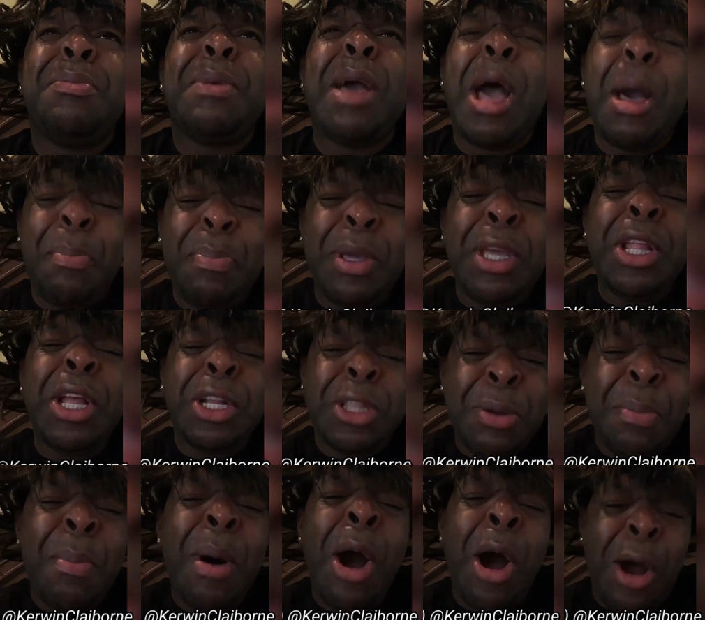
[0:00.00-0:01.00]
I'll be there
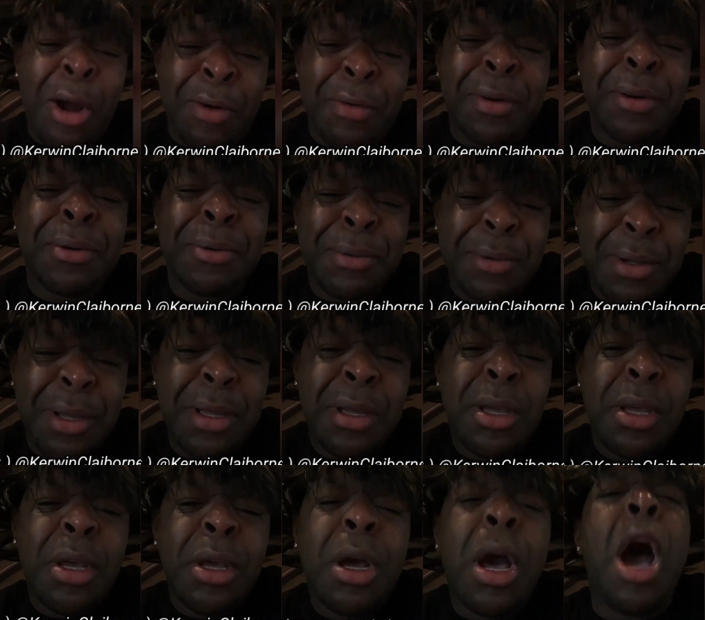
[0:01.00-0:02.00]
tomorrow.
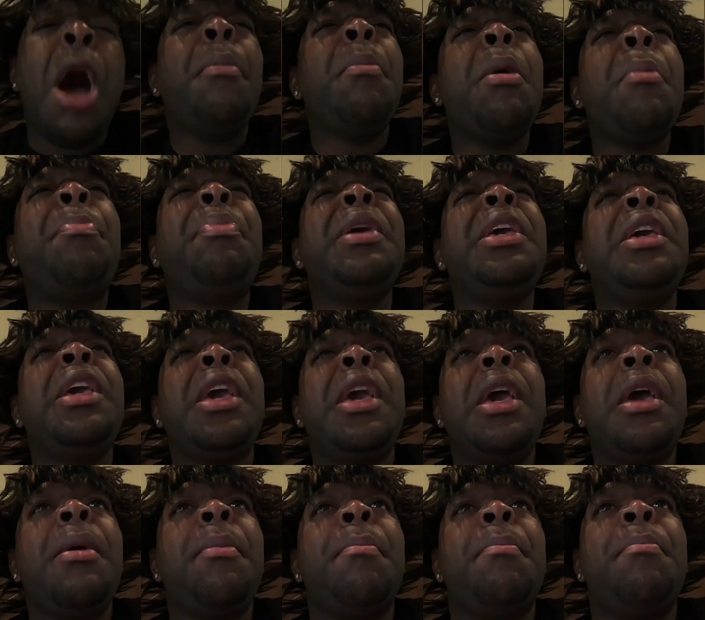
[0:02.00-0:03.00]
I'm going to be
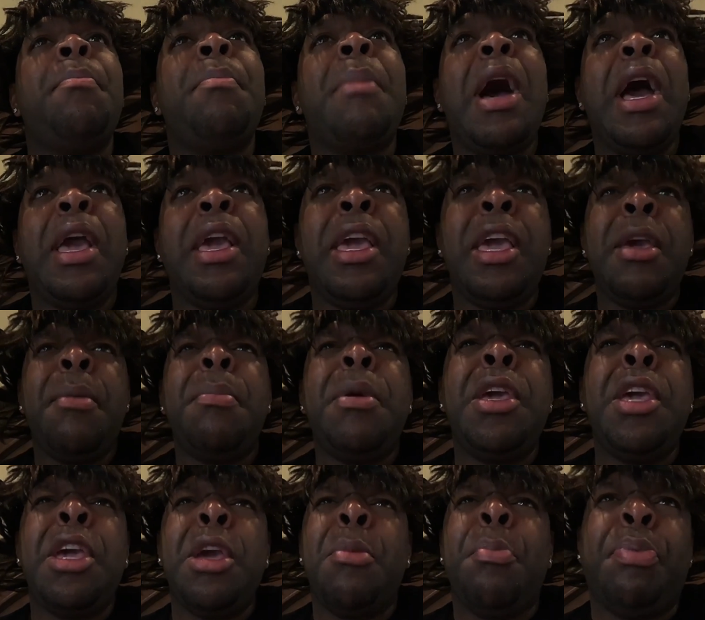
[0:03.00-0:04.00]
at
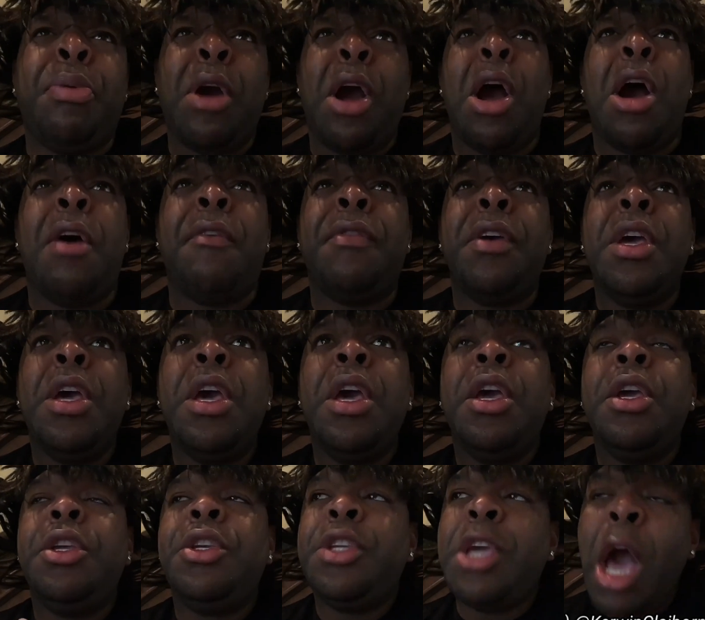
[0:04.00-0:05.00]
Miami Improv.
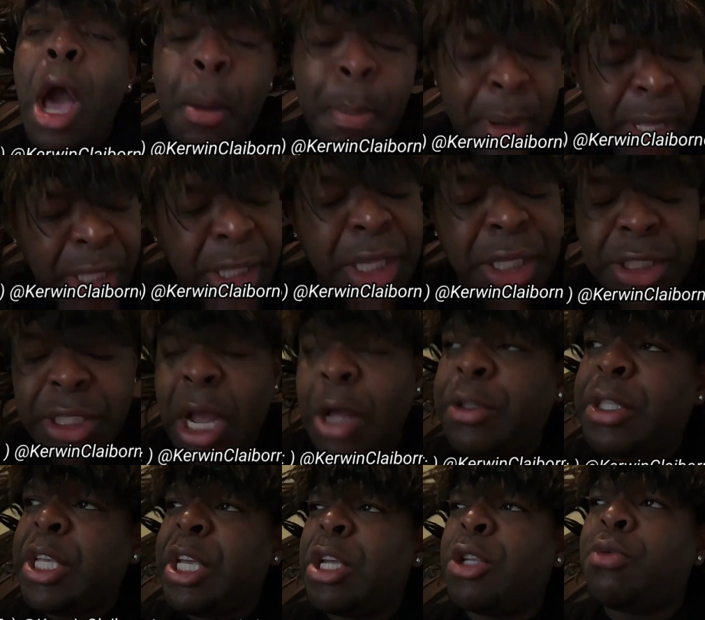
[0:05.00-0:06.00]
Y'all better get
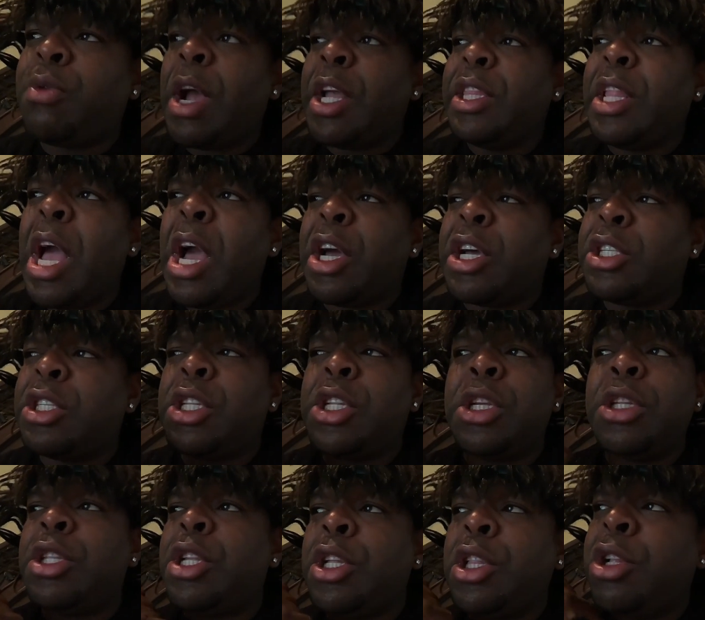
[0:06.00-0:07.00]
y'all tickets right now, because
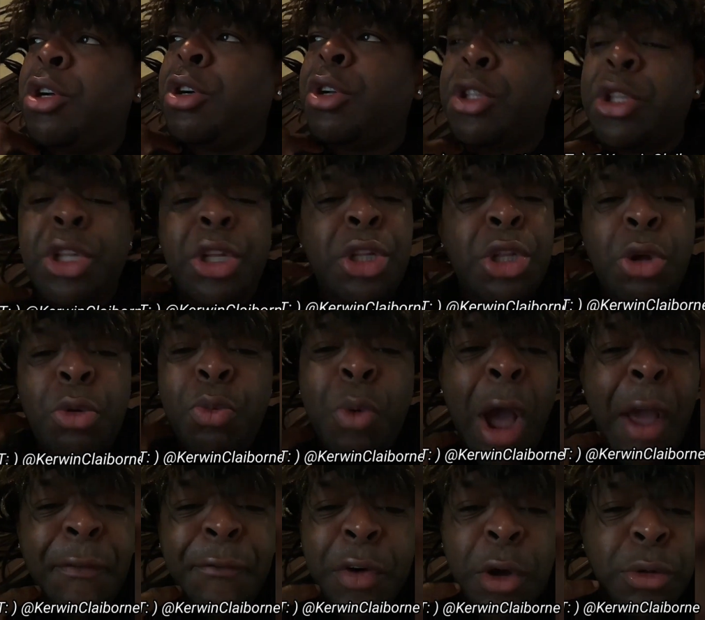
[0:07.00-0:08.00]
the
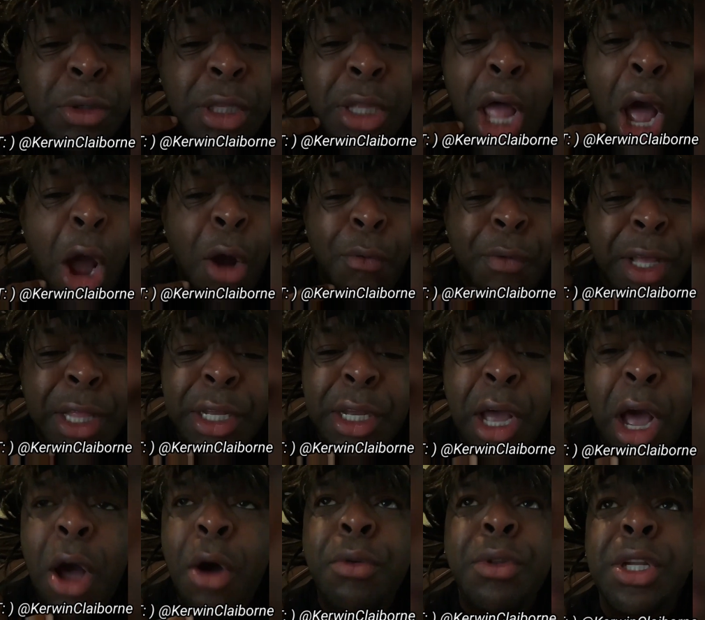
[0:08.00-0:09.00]
white folks have already
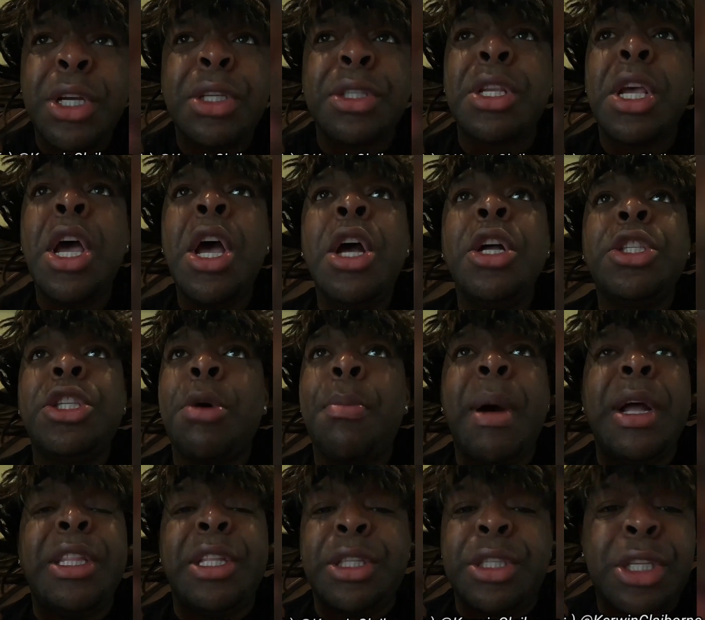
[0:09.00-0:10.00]
called us talking
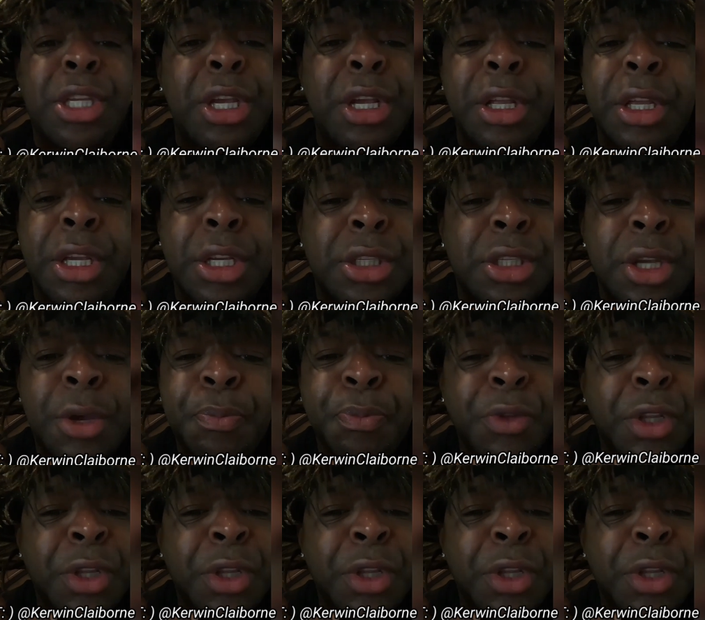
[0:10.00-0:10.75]
about the tickets